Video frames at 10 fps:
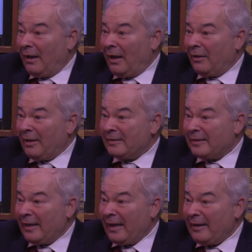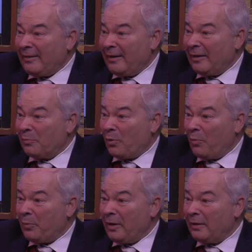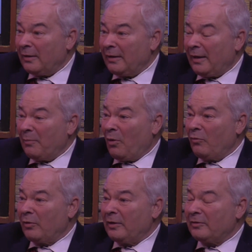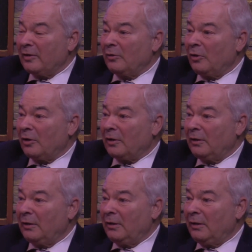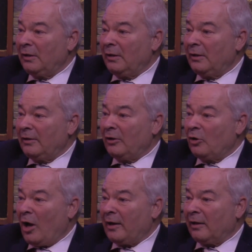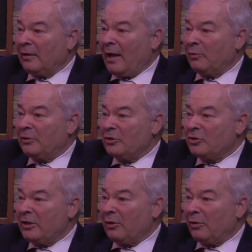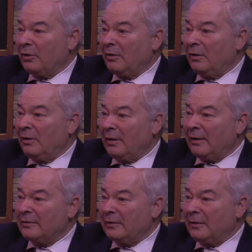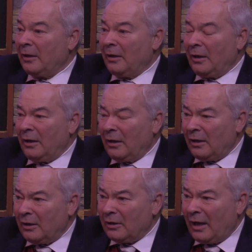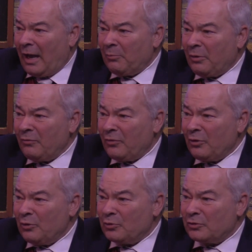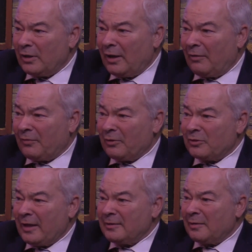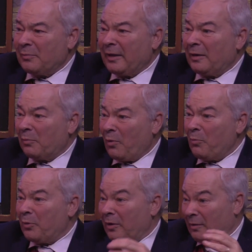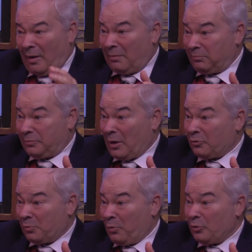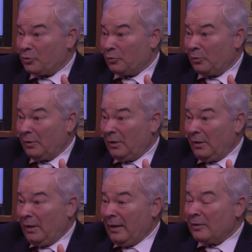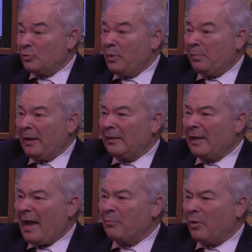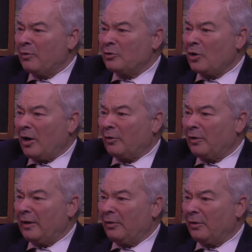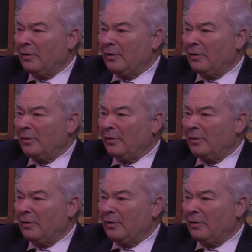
Are they saying anything inappropriate? And he came over and he said, look, they're not allowed to cheer. And I said, I'm confused. If they're saying something inappropriate, I'll support you. He says, we play library soccer here.